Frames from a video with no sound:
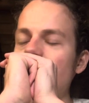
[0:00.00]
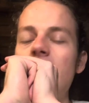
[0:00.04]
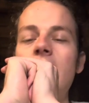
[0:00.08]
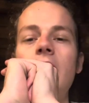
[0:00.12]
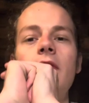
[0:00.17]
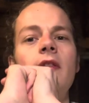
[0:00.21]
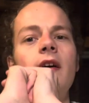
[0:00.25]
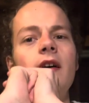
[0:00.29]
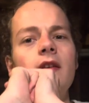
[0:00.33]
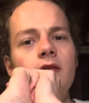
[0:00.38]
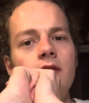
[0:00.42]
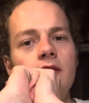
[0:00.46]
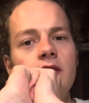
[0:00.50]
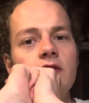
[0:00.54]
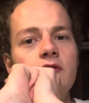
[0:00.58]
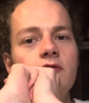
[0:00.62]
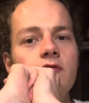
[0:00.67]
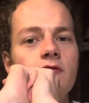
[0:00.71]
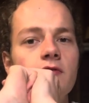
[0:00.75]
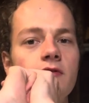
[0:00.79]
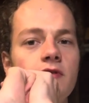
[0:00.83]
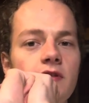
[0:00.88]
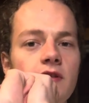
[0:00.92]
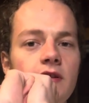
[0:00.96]
That's
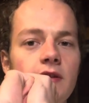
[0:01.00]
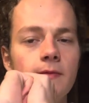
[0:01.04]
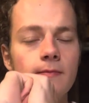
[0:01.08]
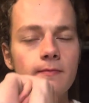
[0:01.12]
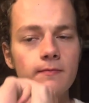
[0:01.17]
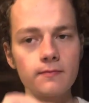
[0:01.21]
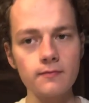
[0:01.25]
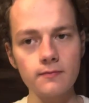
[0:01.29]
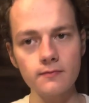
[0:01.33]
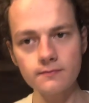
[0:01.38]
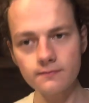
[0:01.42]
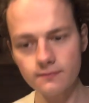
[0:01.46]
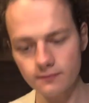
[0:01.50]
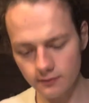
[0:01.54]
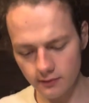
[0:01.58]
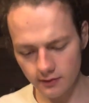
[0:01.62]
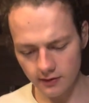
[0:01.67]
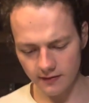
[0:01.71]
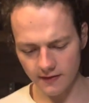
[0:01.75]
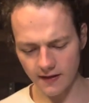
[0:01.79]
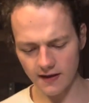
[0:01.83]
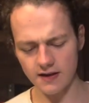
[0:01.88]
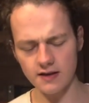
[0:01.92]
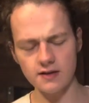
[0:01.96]
interesting.
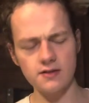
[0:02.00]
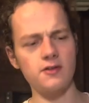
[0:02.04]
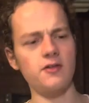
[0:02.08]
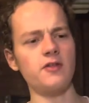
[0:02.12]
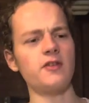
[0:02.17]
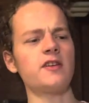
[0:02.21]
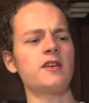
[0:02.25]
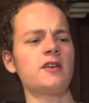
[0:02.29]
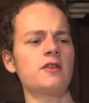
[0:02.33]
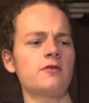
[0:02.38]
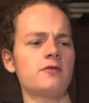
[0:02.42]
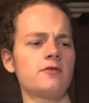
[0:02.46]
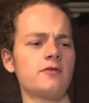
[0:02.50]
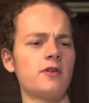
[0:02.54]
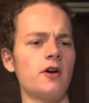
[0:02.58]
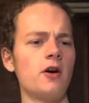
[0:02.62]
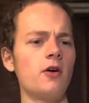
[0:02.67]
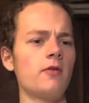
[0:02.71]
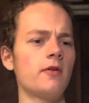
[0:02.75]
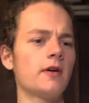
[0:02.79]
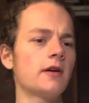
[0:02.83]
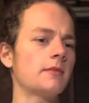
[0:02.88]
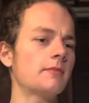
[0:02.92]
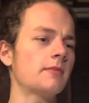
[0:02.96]
That gets the gears
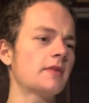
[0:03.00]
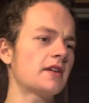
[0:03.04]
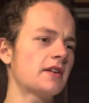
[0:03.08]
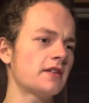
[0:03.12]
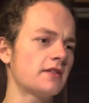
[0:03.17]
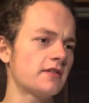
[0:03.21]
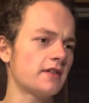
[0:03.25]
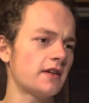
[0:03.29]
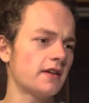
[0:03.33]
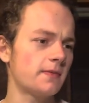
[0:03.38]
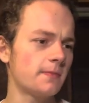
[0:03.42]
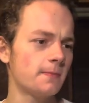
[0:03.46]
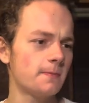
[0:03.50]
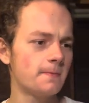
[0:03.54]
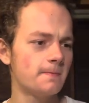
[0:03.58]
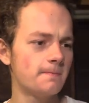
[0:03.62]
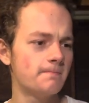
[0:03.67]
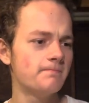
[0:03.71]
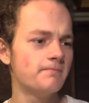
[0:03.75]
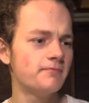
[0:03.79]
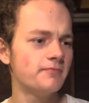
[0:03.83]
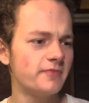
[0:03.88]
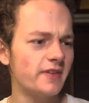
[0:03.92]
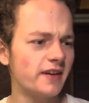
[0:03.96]
going, because
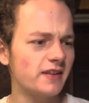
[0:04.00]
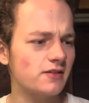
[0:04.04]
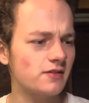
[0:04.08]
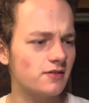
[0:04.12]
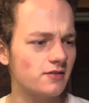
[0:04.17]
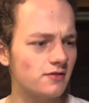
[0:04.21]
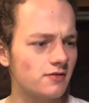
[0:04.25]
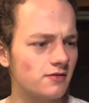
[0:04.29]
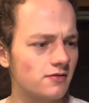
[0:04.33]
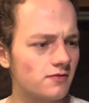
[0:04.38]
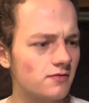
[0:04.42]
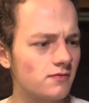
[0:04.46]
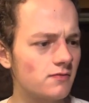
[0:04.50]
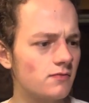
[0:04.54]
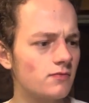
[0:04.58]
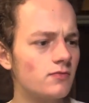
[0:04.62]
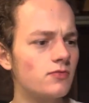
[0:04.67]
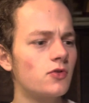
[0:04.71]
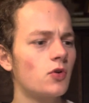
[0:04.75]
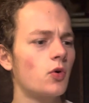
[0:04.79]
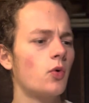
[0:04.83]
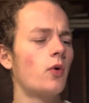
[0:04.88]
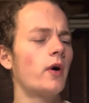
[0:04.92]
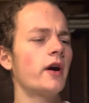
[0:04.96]
that's
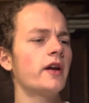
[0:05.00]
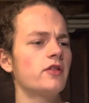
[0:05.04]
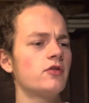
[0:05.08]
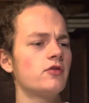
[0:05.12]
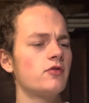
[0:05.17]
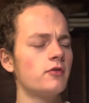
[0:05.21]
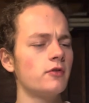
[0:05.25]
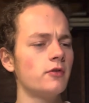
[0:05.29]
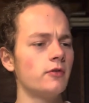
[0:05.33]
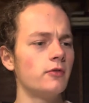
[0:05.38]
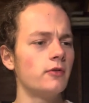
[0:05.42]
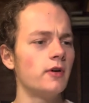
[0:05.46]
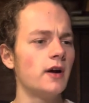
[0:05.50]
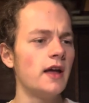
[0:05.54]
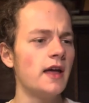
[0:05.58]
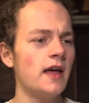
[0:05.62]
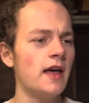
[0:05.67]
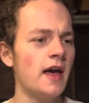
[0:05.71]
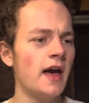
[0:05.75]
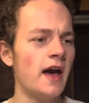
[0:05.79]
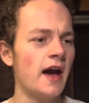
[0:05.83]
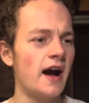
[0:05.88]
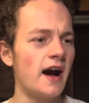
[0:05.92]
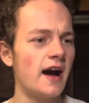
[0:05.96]
quite true.
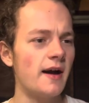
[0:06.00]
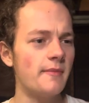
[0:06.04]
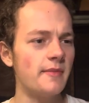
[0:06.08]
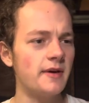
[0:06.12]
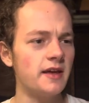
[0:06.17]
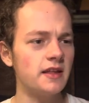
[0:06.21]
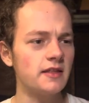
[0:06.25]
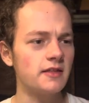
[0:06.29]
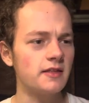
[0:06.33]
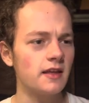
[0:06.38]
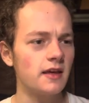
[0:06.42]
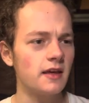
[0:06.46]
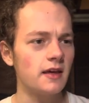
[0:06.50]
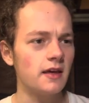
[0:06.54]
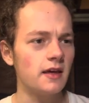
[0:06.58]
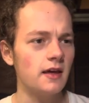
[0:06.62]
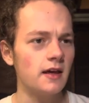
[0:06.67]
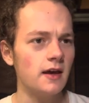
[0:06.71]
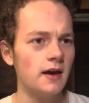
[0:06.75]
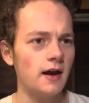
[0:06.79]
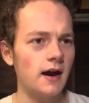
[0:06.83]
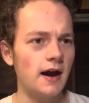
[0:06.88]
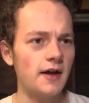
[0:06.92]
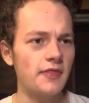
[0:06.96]
I mean,
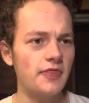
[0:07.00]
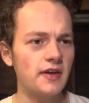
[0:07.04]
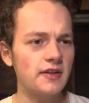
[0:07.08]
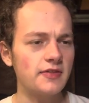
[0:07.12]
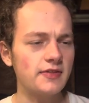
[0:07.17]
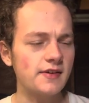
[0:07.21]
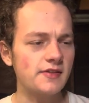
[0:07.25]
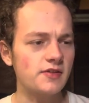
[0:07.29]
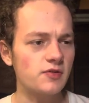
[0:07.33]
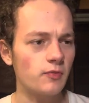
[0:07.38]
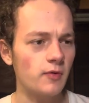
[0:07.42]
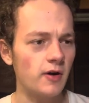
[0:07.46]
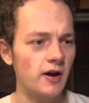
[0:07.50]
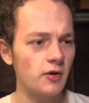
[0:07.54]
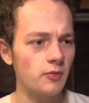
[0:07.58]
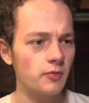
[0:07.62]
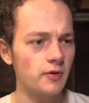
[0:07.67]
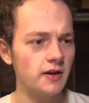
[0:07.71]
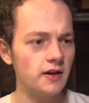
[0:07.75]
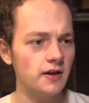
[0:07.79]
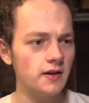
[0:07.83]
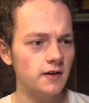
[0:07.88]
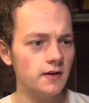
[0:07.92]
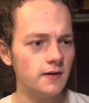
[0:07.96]
I think that's why
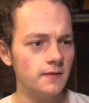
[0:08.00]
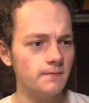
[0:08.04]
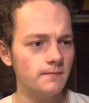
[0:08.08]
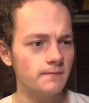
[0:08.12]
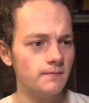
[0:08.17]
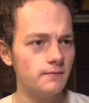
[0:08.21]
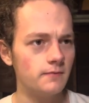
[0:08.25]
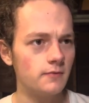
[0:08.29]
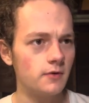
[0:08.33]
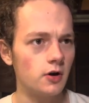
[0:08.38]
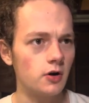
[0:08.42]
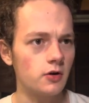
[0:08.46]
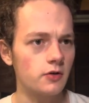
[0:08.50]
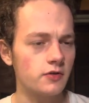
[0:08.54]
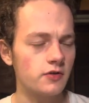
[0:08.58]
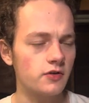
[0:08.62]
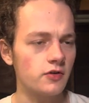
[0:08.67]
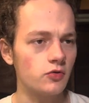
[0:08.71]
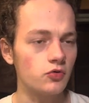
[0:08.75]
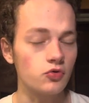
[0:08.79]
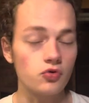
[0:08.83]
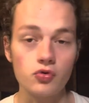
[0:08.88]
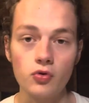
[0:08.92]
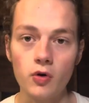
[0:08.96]
we are
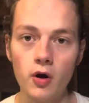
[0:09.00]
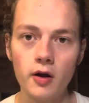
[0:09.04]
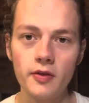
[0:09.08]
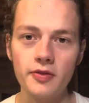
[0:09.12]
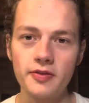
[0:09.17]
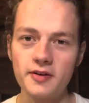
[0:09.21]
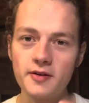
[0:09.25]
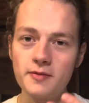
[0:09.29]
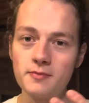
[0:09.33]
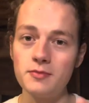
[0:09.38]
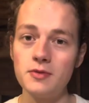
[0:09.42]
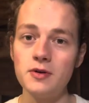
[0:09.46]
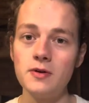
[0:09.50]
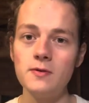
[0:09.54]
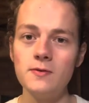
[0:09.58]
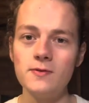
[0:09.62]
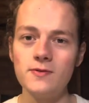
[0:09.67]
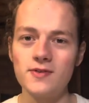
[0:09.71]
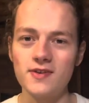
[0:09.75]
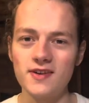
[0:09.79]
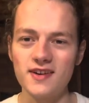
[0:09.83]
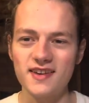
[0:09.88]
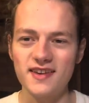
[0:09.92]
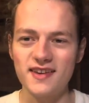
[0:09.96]
so drawn to
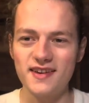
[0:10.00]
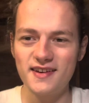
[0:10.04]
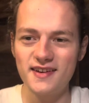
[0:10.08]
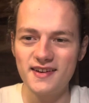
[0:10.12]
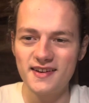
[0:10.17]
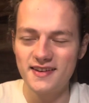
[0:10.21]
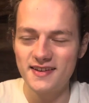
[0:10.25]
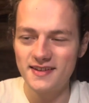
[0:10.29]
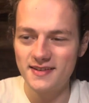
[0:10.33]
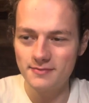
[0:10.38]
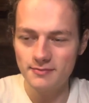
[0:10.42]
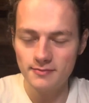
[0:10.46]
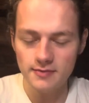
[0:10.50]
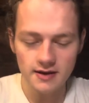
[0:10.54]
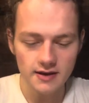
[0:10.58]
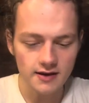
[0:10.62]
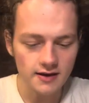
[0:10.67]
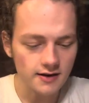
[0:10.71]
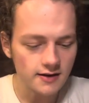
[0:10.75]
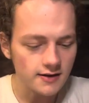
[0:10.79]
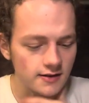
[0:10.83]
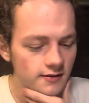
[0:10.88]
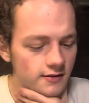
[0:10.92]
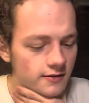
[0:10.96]
music,
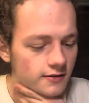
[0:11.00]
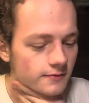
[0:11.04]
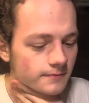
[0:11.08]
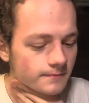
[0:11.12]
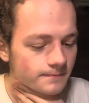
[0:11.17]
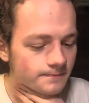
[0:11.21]
because